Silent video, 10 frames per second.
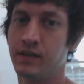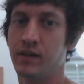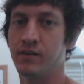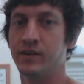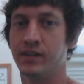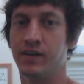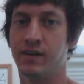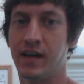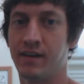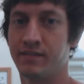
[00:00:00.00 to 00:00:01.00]
You know, when you
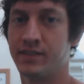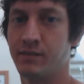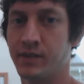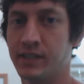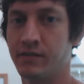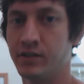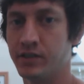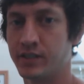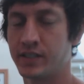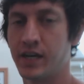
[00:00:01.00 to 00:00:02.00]
don't have somebody giving
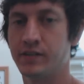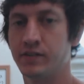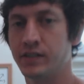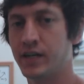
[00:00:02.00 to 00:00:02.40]
you your schedule,